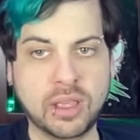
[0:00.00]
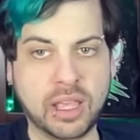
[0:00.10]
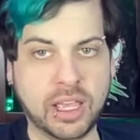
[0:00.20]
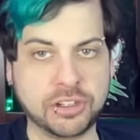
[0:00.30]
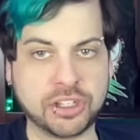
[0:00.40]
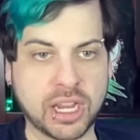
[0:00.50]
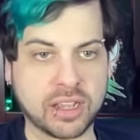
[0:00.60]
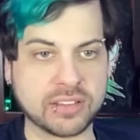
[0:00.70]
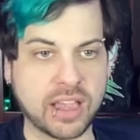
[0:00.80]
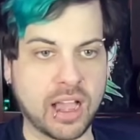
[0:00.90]
And check
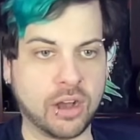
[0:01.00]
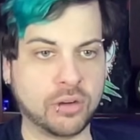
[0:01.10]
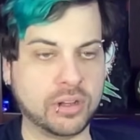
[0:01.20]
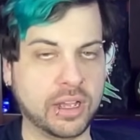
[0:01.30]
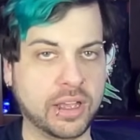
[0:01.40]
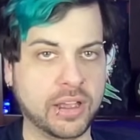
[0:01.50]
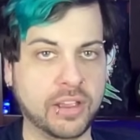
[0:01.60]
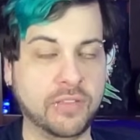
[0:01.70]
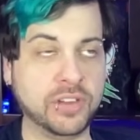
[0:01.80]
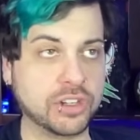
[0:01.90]
us out.
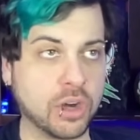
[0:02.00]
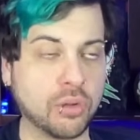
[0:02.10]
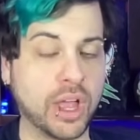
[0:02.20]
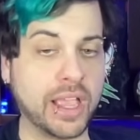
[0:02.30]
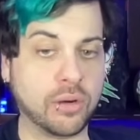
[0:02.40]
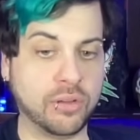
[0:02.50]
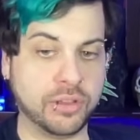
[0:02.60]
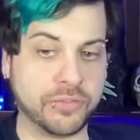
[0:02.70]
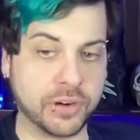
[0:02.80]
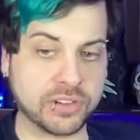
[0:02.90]
If you don't like
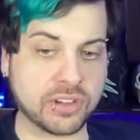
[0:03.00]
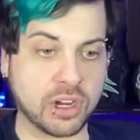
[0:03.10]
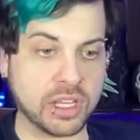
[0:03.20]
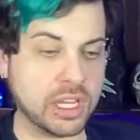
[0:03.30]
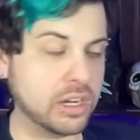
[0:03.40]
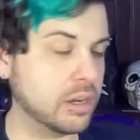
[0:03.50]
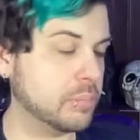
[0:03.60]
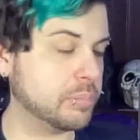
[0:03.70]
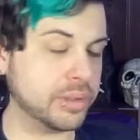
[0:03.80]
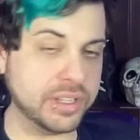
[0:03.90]
the first song you
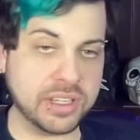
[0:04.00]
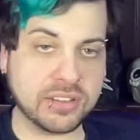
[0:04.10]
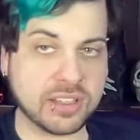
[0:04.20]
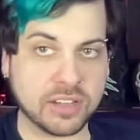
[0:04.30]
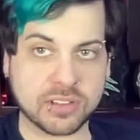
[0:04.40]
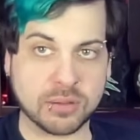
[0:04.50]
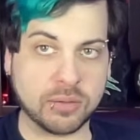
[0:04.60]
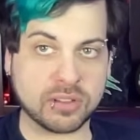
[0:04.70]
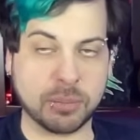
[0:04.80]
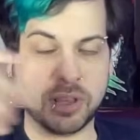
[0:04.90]
hear, please give
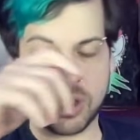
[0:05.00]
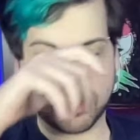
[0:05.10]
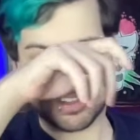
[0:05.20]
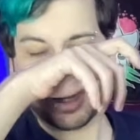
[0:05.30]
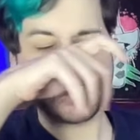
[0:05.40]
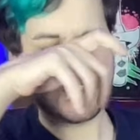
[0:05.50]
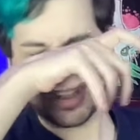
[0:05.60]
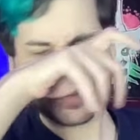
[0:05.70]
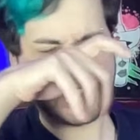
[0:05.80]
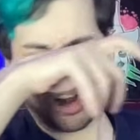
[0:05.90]
some of the other songs a
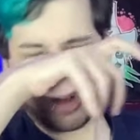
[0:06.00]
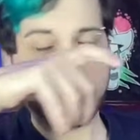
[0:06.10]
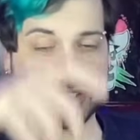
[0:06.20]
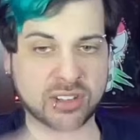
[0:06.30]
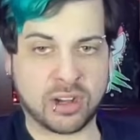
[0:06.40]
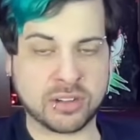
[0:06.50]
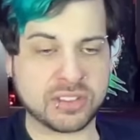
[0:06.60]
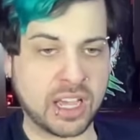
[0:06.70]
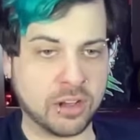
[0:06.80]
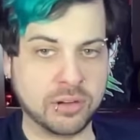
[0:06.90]
listen. All of our songs
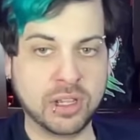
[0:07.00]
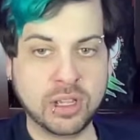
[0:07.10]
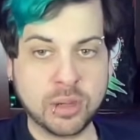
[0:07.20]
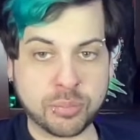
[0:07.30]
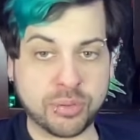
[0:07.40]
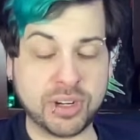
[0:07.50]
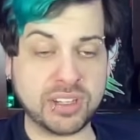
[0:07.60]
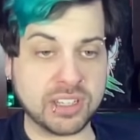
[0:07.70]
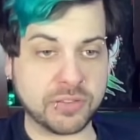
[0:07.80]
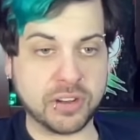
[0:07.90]
sound pretty
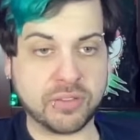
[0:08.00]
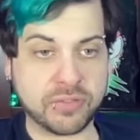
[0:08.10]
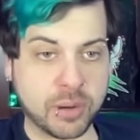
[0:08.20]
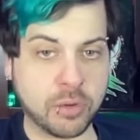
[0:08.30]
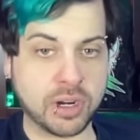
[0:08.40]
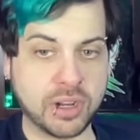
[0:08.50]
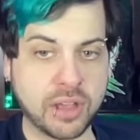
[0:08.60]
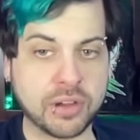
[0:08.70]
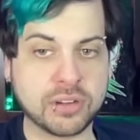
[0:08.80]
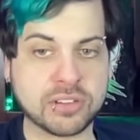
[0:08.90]
different from one
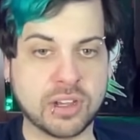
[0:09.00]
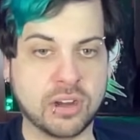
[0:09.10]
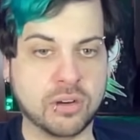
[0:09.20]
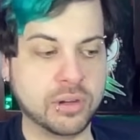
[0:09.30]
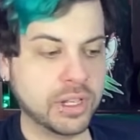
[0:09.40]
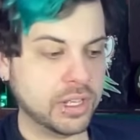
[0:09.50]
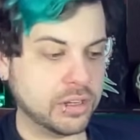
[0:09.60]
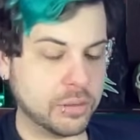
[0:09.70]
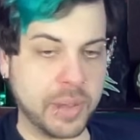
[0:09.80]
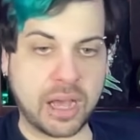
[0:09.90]
another, so
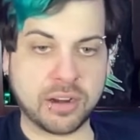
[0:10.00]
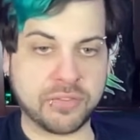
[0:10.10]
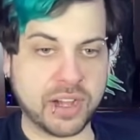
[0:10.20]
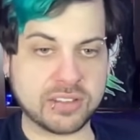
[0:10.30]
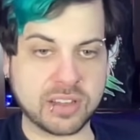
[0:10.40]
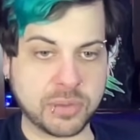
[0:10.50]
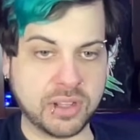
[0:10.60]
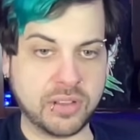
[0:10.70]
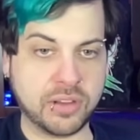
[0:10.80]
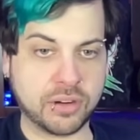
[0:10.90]
you're bound to find something
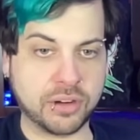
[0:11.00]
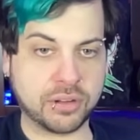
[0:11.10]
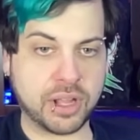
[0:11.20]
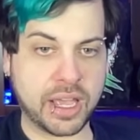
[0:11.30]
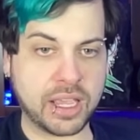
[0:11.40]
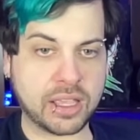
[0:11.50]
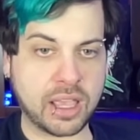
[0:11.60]
in there you'll like.